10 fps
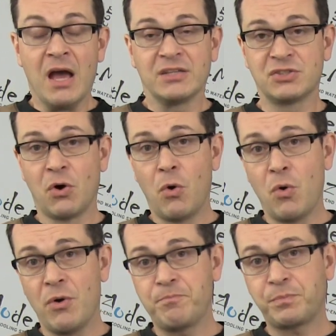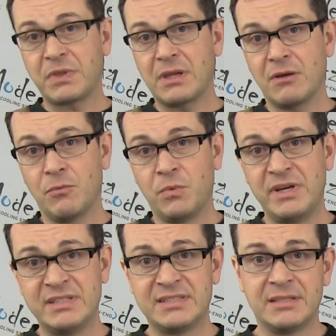So
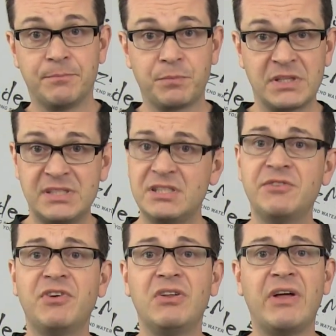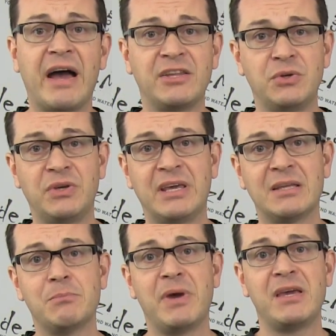with CCFL light, you
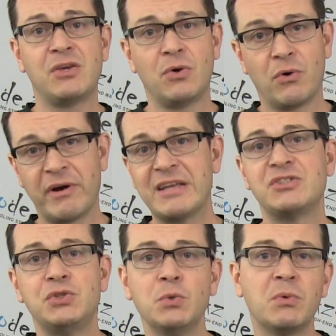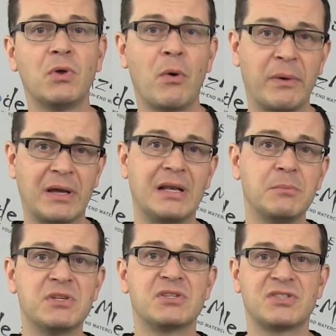can make your red tube glowing a
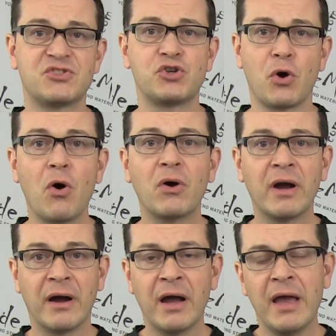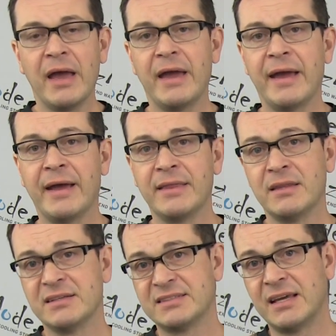little bit stronger and
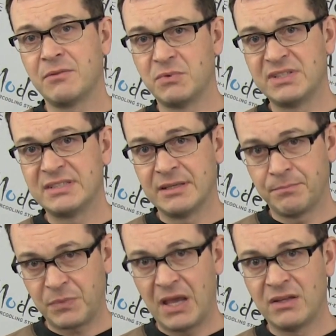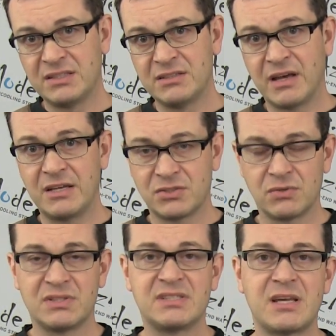then with LED light.
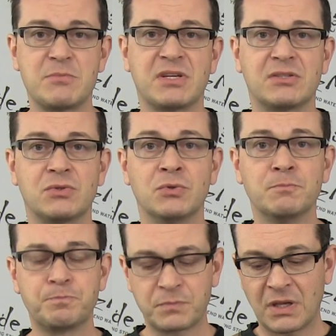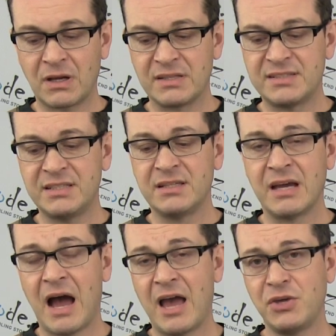So that's something to
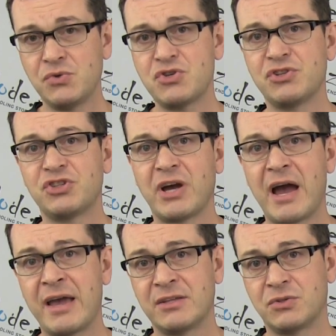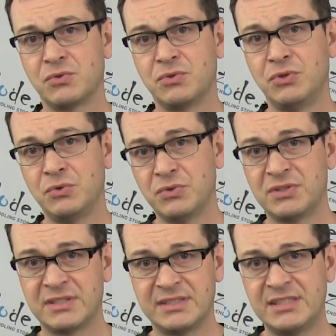consider. I usually try to
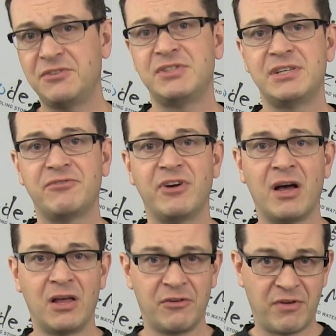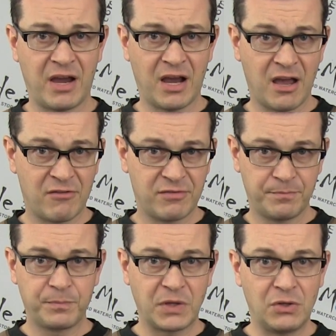use CCFL if I have
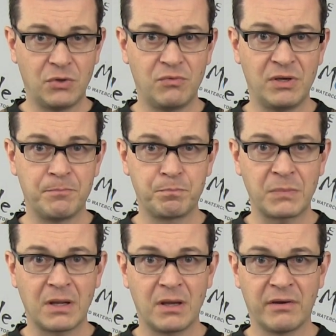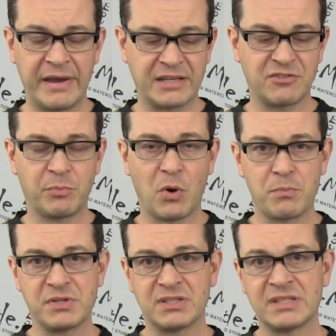UV reactive
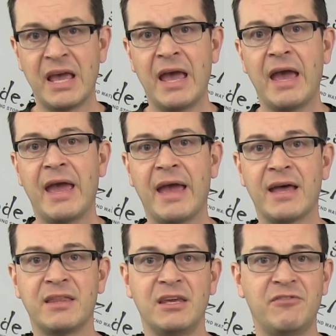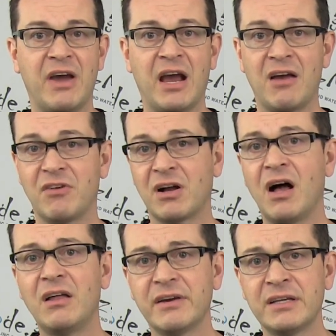properties, and if I have a
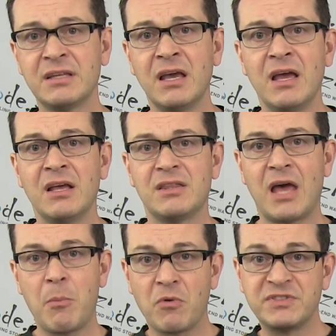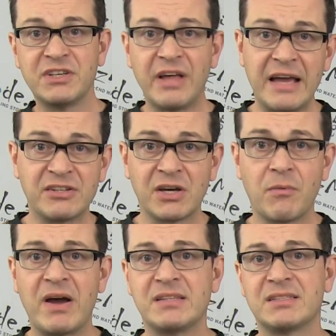colored type of the light
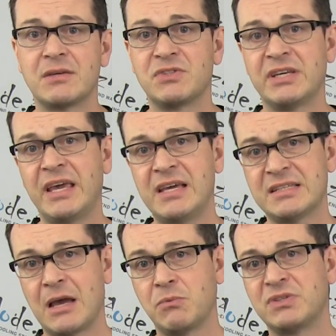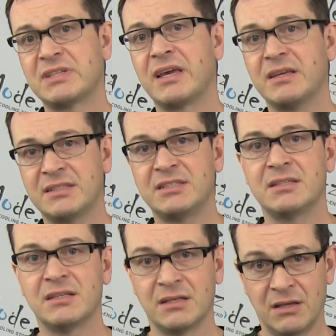required inside the case, I would say
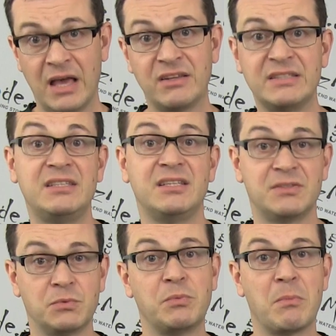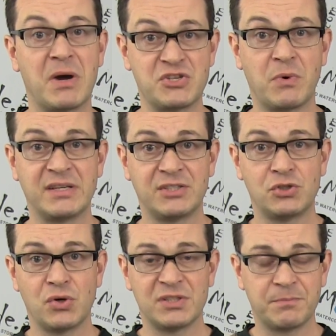LEDs would be much wiser
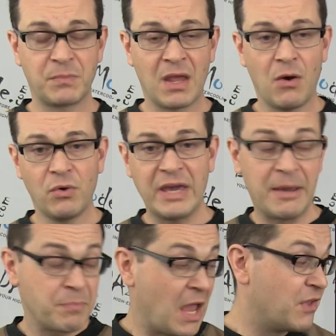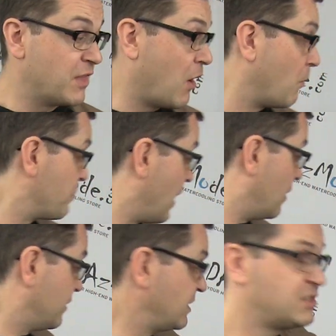choice. Okay, now
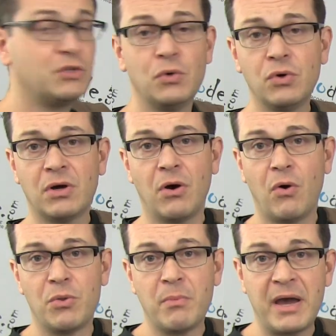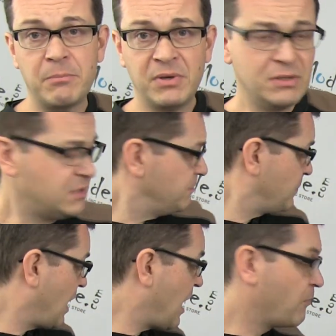let's look on my build.
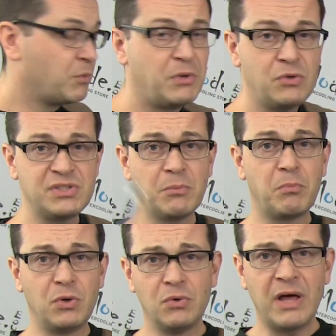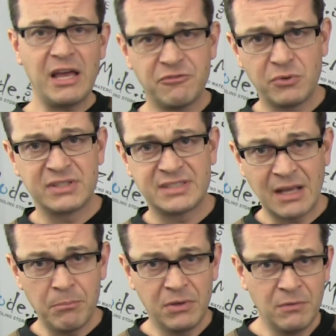I will be using blue light, for
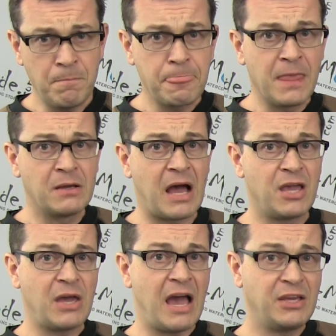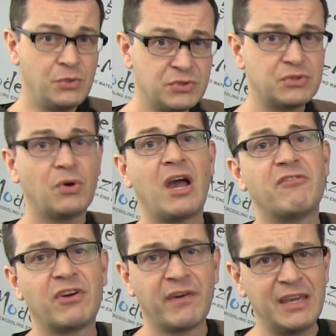example. I used to
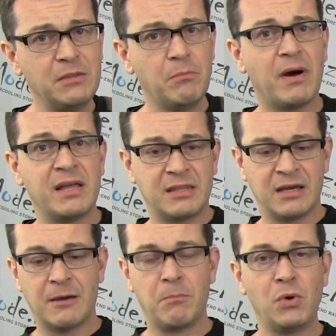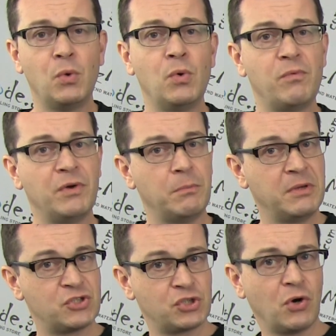have a green, but blue will
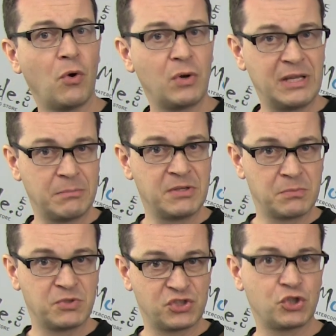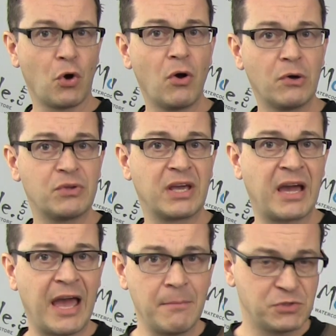be show a little bit stronger on the
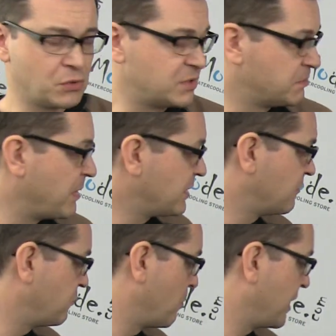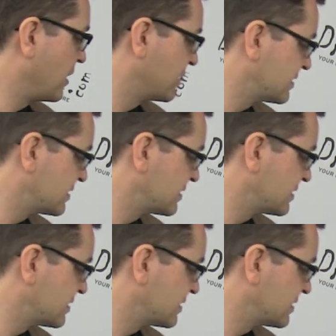cam, so it's better for making